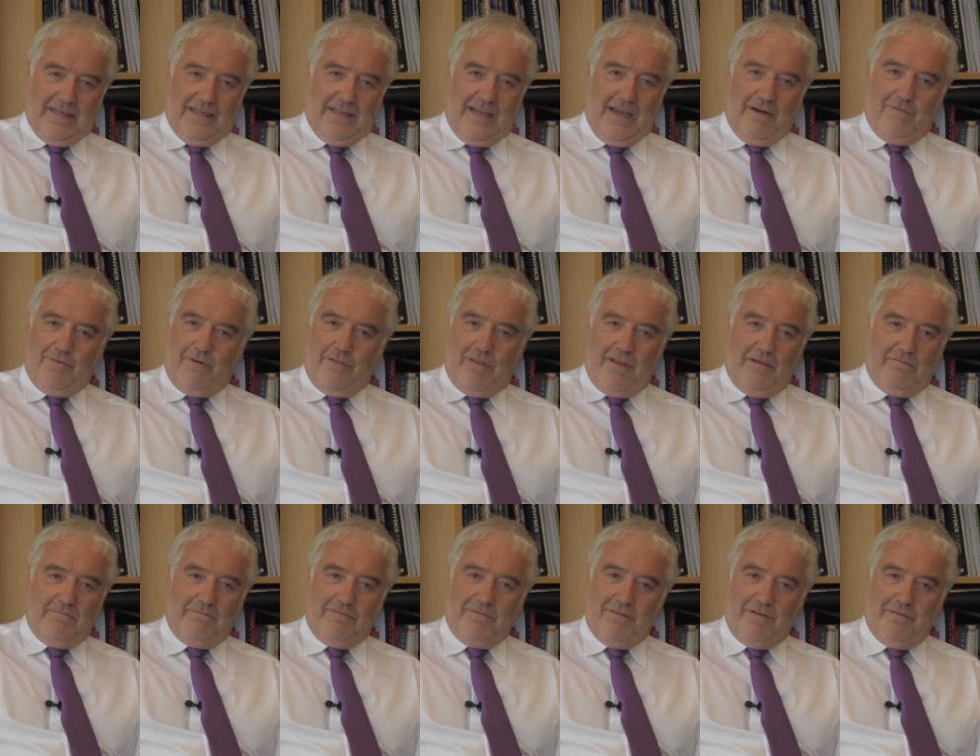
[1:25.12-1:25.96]

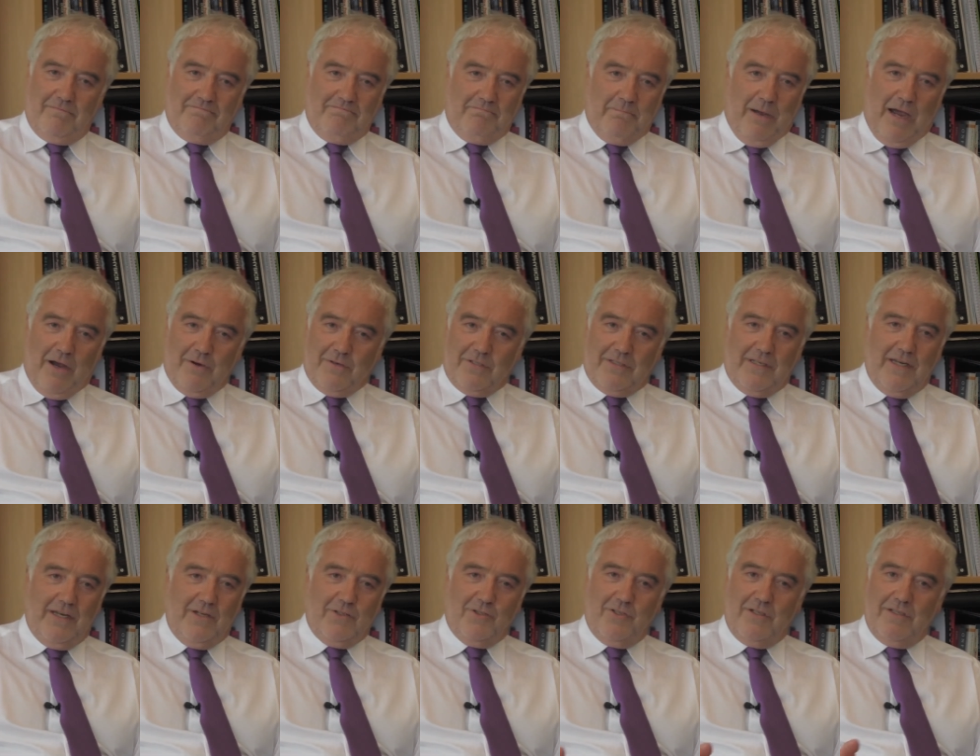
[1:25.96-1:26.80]
Everything from power
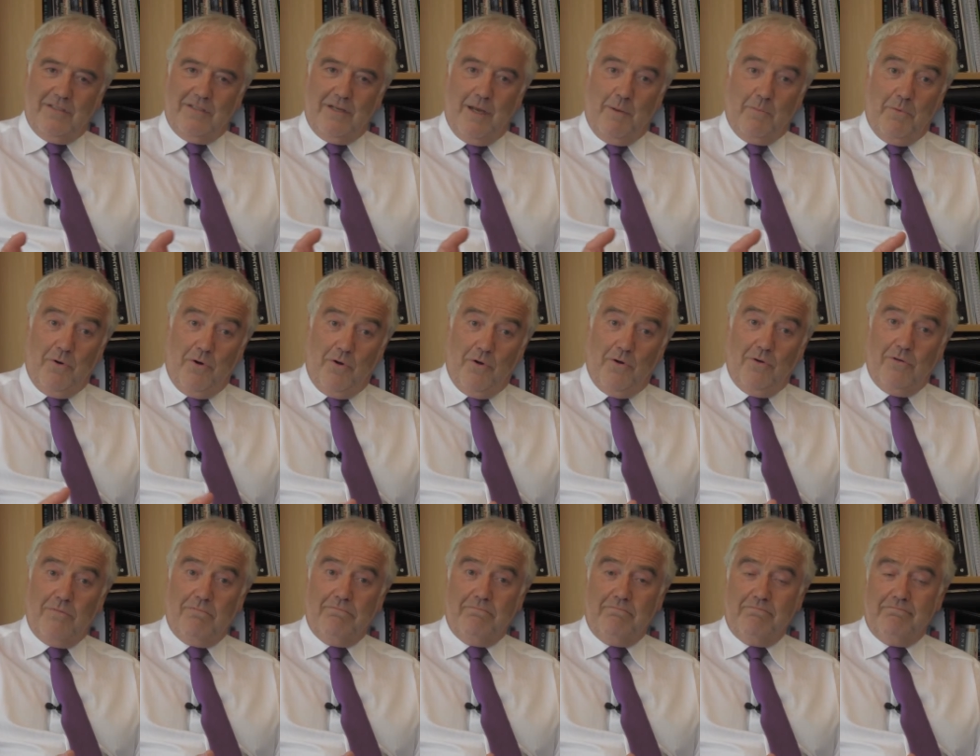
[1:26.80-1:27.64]
stations
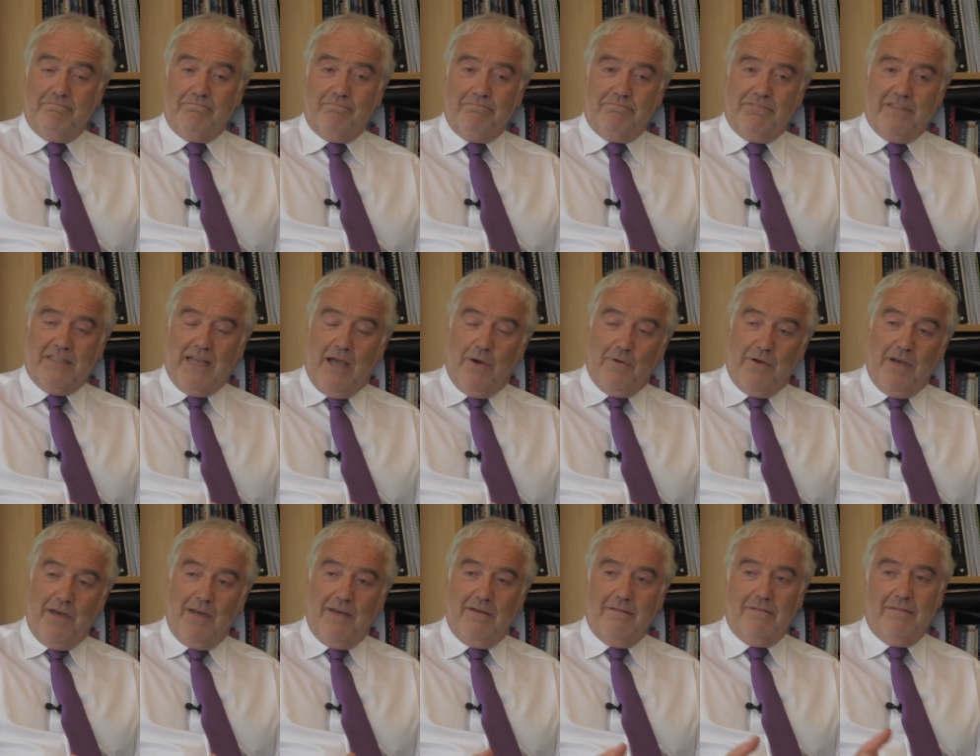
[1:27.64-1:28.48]
abroad,
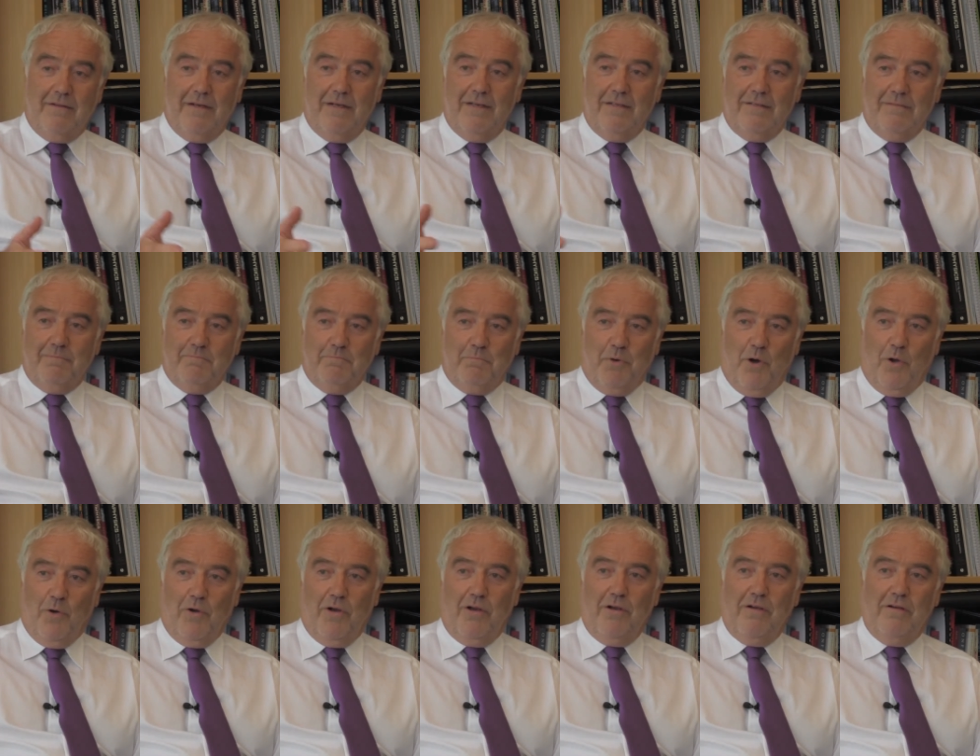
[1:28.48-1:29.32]
Saudi, right,
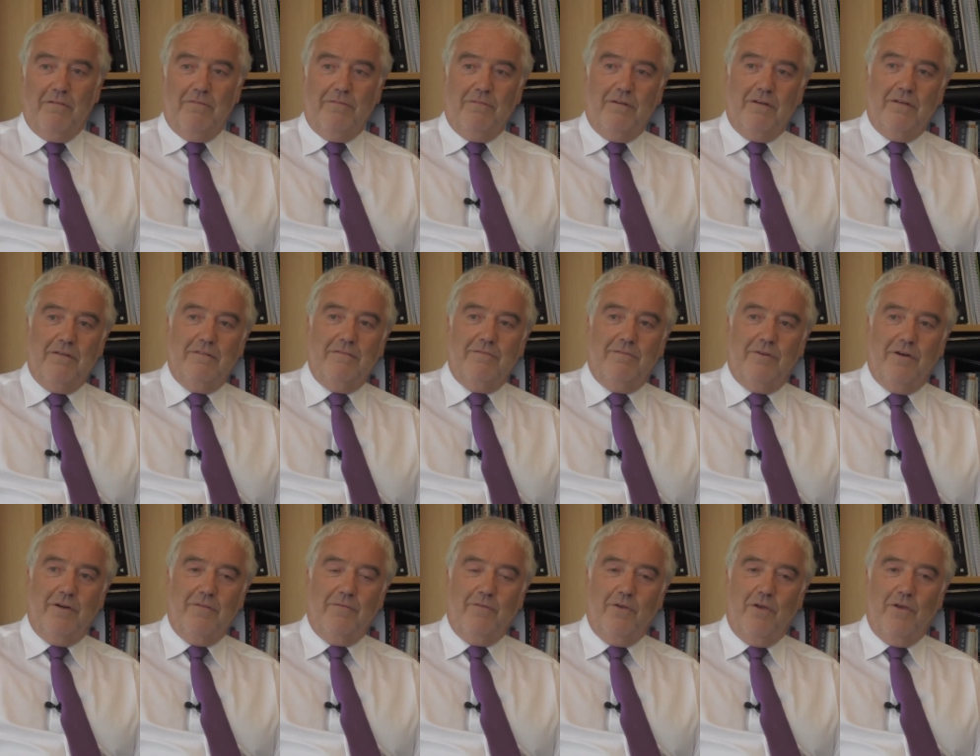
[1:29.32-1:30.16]
Poland for
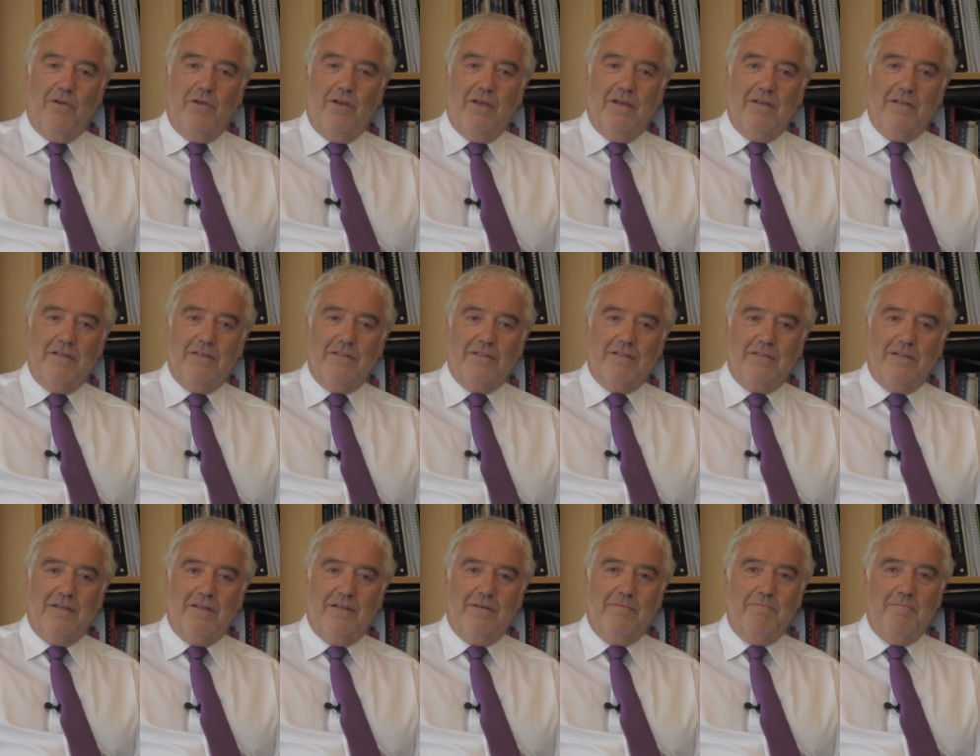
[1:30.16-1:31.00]
a few years,
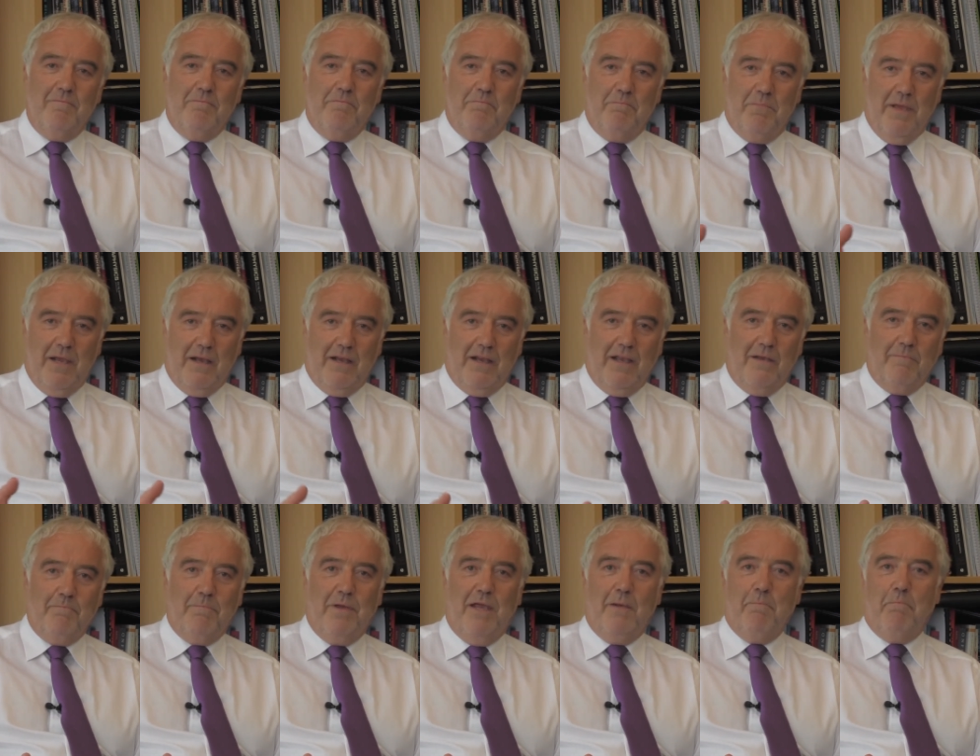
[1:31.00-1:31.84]

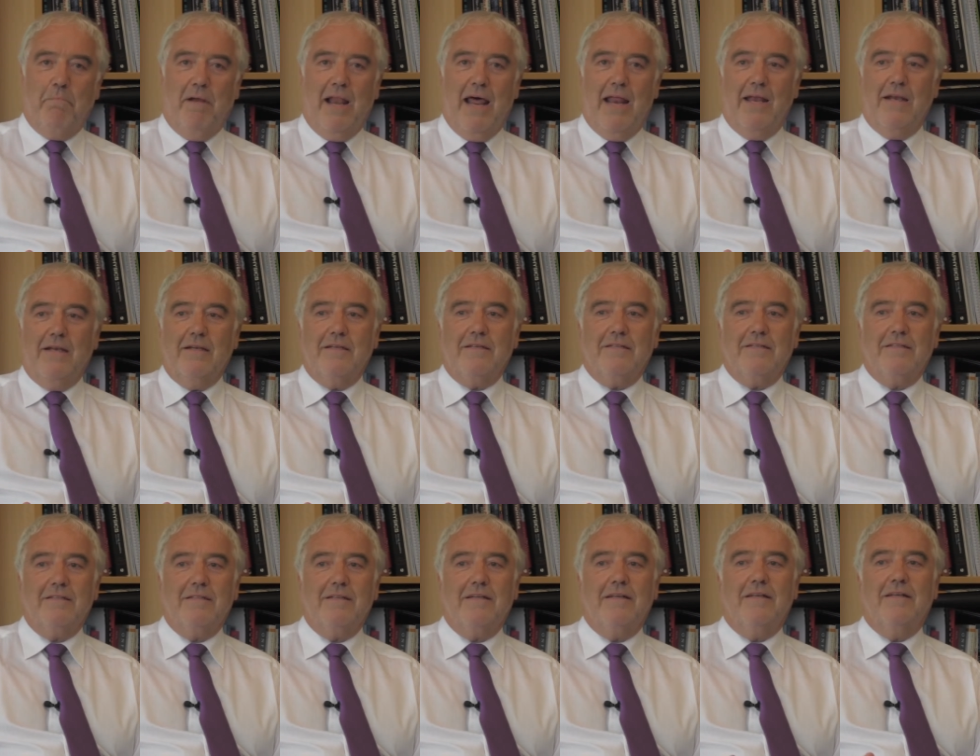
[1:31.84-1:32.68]
big
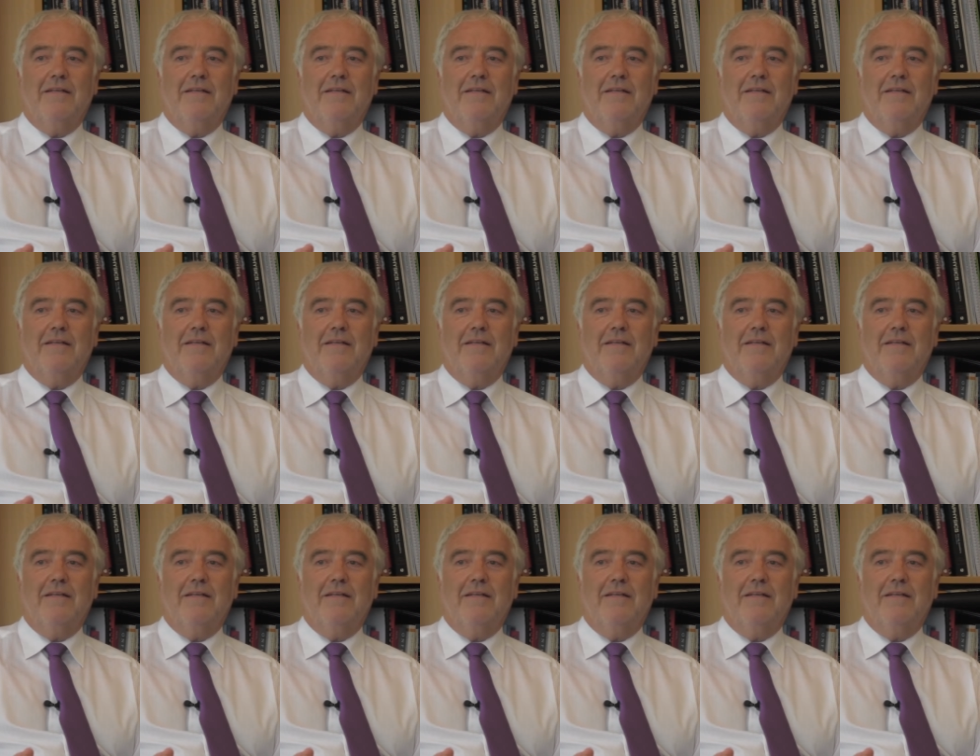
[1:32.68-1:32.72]
plants.